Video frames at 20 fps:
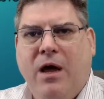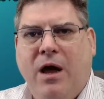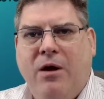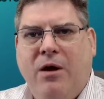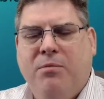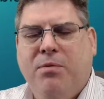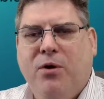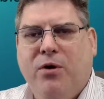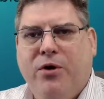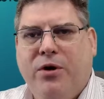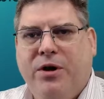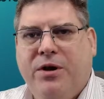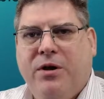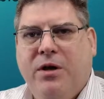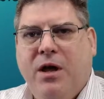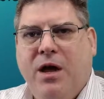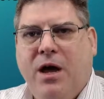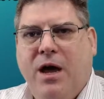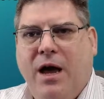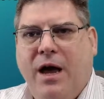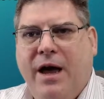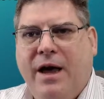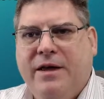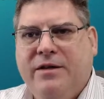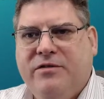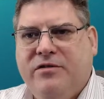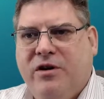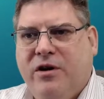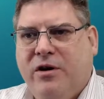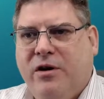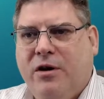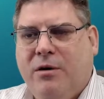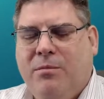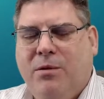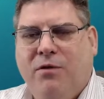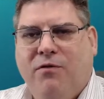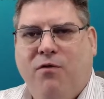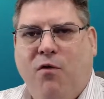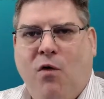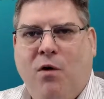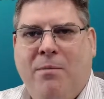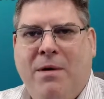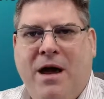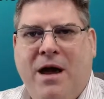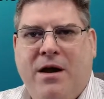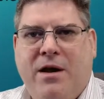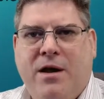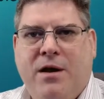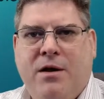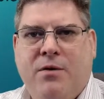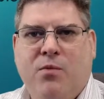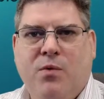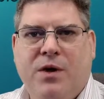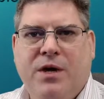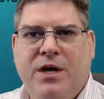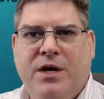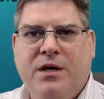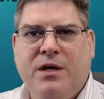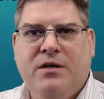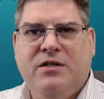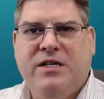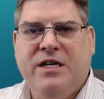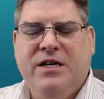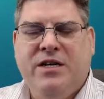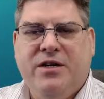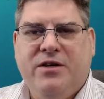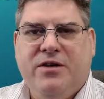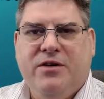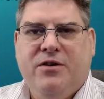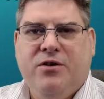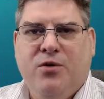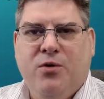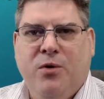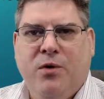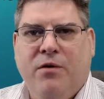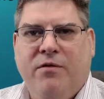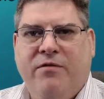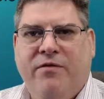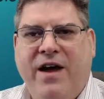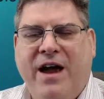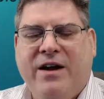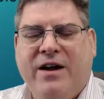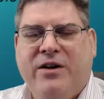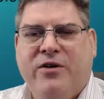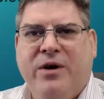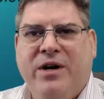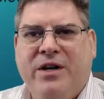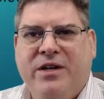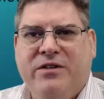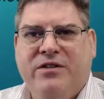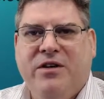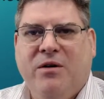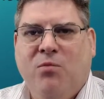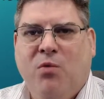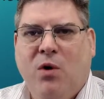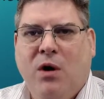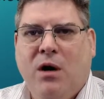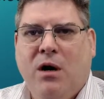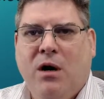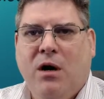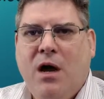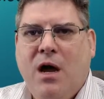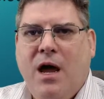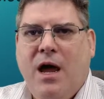output it as a Gerber format, and we send it to a factory somewhere,